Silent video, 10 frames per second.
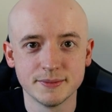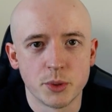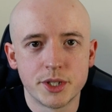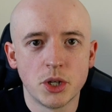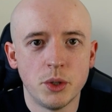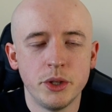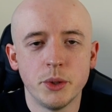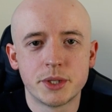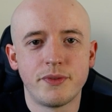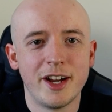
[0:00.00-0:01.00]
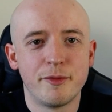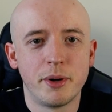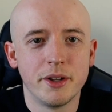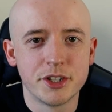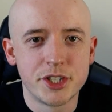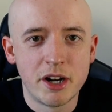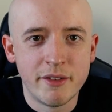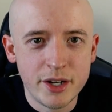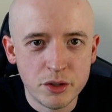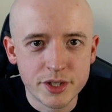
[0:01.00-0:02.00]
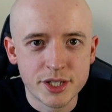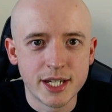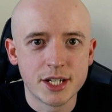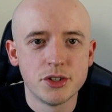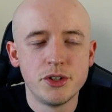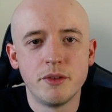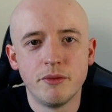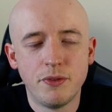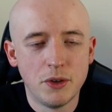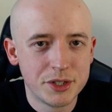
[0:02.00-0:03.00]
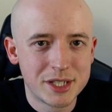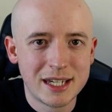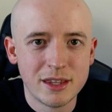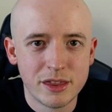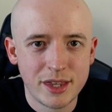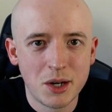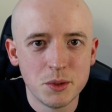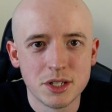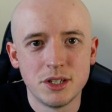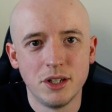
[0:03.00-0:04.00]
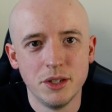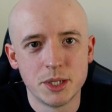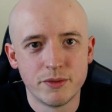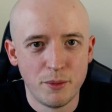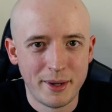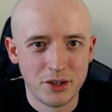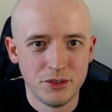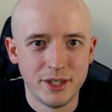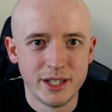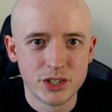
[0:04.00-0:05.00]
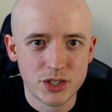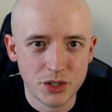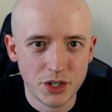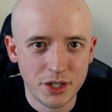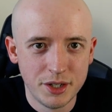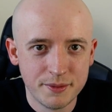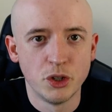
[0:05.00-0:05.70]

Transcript: So in total, those five products generated over six hundred fourteen thousand dollars for my online store.